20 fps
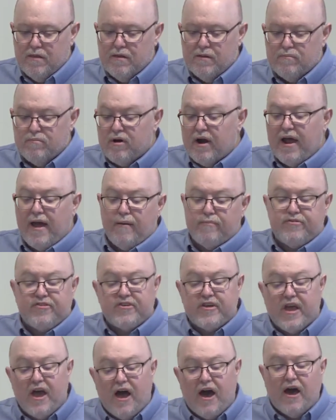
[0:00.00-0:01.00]
Perhaps a
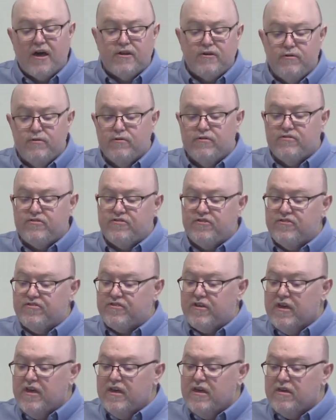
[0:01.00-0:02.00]
God who is just
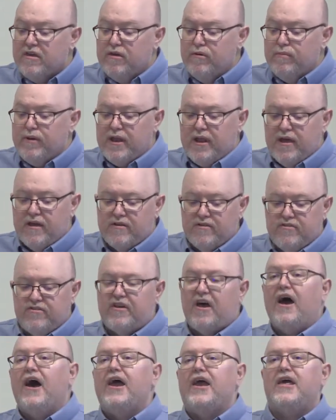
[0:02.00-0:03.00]
human
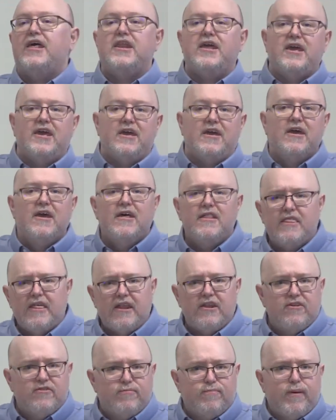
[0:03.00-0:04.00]
anxiety
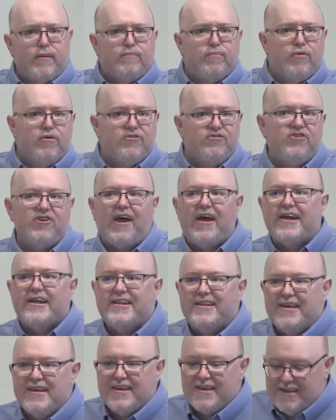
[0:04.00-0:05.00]
that has been
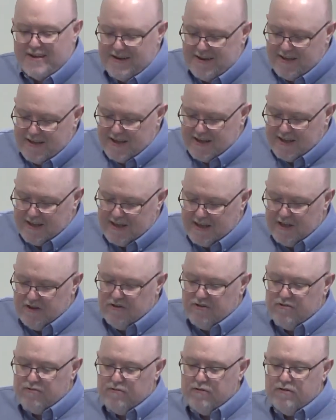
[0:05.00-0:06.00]
projected
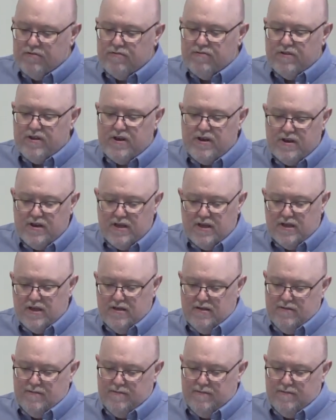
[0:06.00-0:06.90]
into infinity.